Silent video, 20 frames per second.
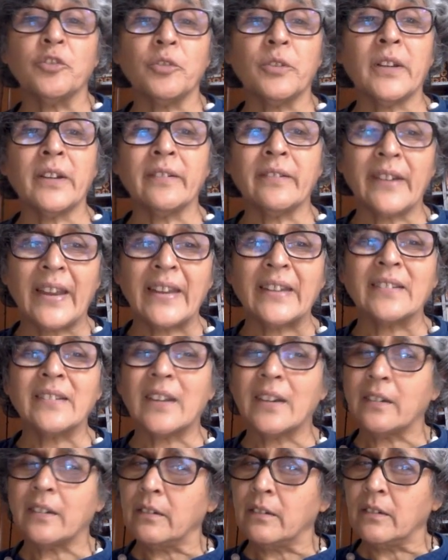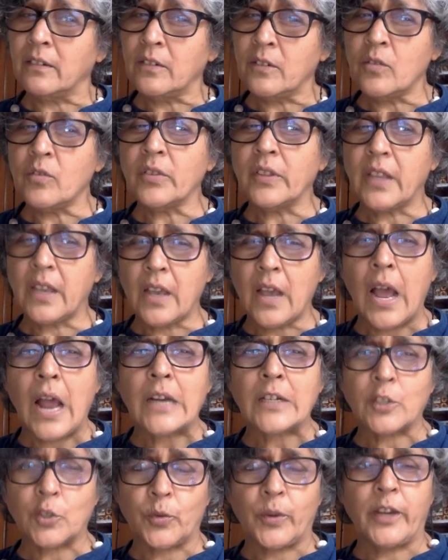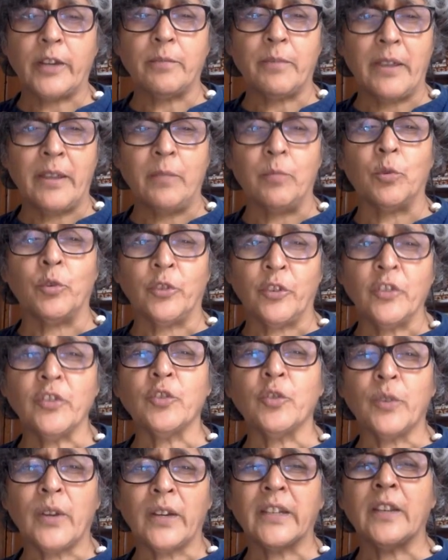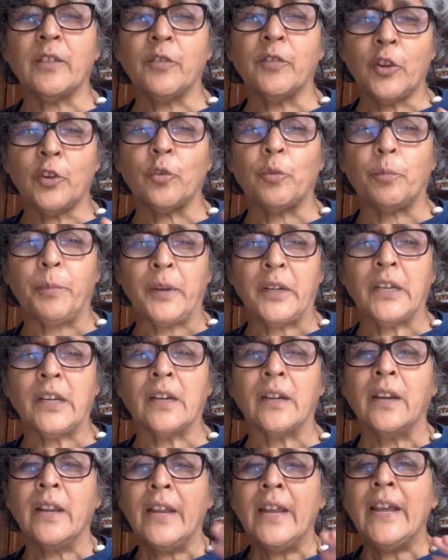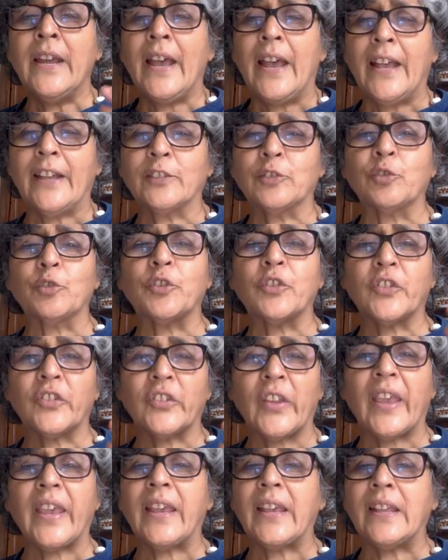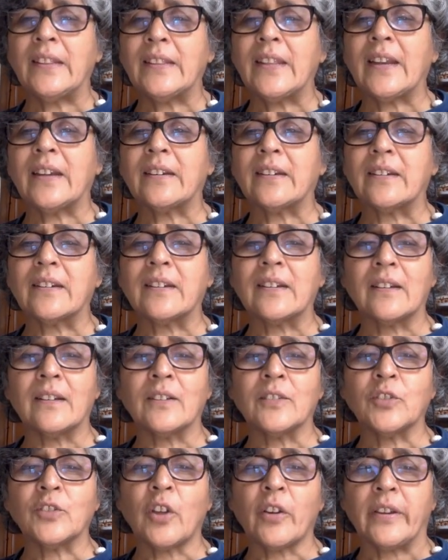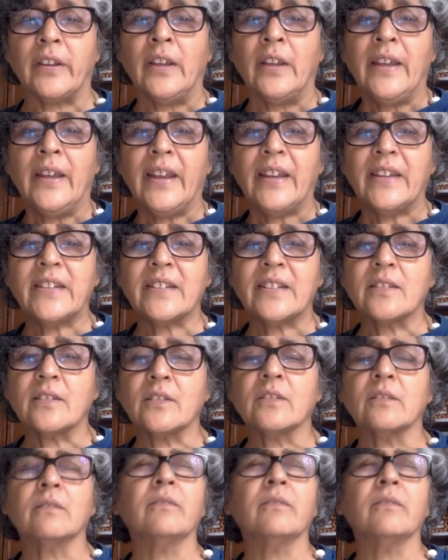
You can write that no, they are swayed by emotions. You can give your opinion as to saying that sorry it is